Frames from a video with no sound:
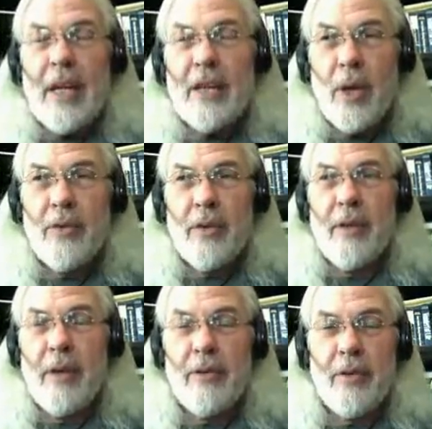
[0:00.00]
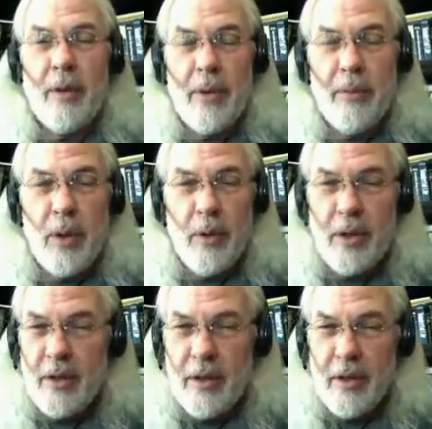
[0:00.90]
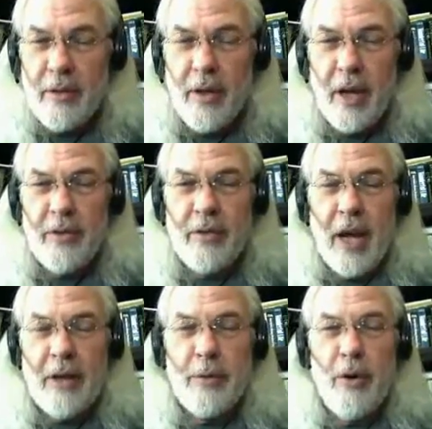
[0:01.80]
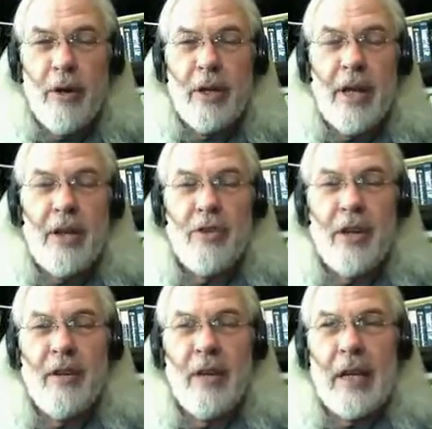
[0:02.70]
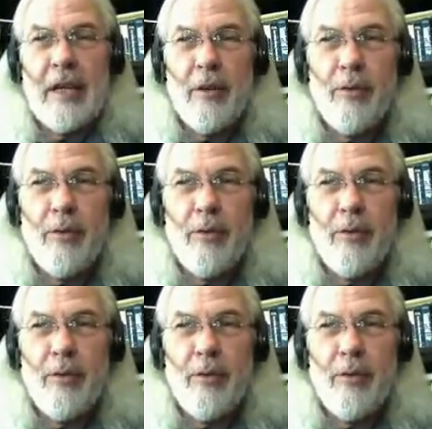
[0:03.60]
And that's why, and that's something we discussed. This cosmic orientation,